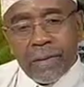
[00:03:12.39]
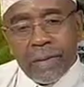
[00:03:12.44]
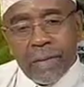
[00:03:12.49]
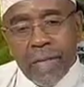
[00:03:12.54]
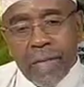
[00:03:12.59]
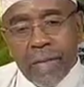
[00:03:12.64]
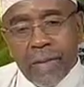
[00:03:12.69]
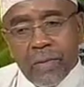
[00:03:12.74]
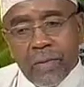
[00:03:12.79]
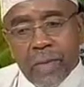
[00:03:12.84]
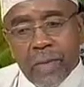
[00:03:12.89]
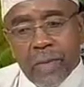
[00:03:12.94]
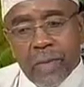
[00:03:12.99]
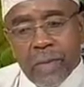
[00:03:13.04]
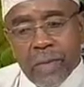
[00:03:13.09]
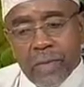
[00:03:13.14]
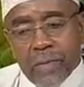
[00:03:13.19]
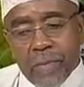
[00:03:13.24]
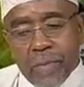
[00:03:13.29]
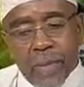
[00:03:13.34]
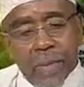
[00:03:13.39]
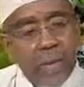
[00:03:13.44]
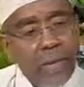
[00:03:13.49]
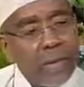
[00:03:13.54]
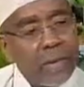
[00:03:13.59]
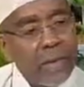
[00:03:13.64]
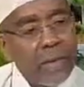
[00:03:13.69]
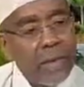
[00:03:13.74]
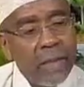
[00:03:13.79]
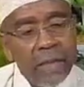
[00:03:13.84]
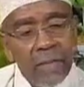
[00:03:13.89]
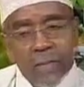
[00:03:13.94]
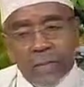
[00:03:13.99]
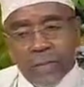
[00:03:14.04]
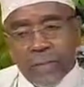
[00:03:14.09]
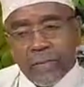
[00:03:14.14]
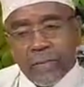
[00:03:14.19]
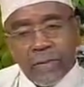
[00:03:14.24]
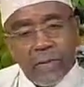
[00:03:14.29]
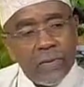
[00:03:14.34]
the same way that America
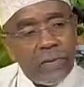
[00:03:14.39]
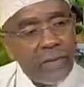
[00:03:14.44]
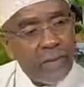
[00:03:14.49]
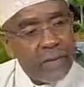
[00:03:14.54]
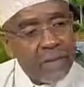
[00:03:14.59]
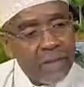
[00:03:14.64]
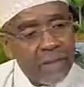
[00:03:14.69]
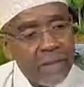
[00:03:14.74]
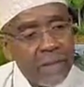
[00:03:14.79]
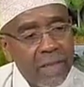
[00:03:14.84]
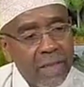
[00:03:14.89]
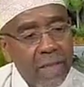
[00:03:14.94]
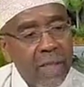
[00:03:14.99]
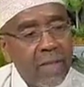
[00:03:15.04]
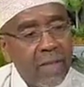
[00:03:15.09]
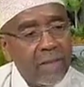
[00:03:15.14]
dealt with the thirteen mm-hmm.